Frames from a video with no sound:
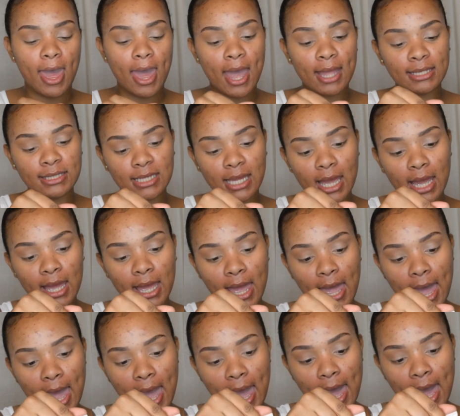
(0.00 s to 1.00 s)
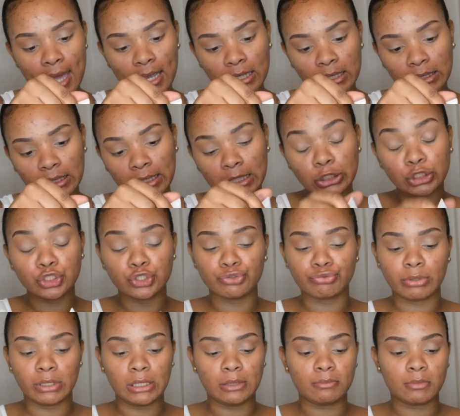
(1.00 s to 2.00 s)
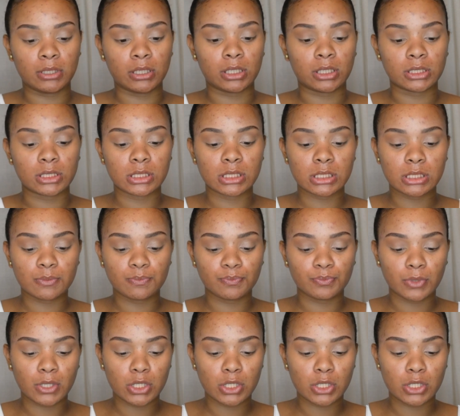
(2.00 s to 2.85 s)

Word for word: Anti-Acne Treatments.